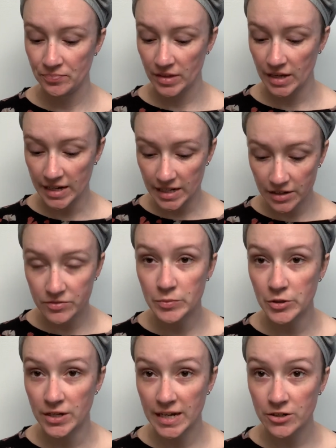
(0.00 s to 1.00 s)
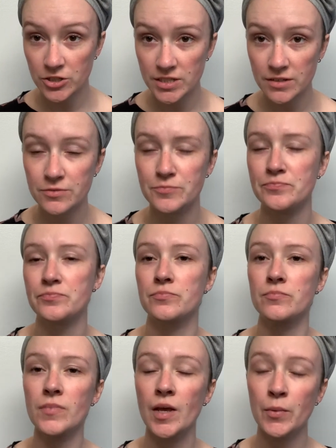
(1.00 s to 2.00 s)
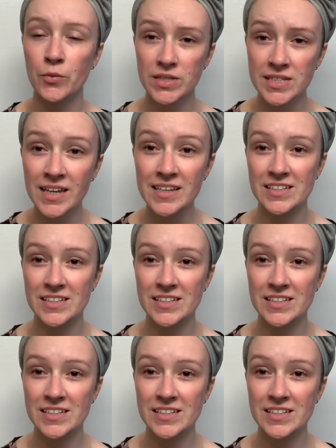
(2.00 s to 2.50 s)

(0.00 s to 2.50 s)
any of the Beautycounter stuff, but what's nice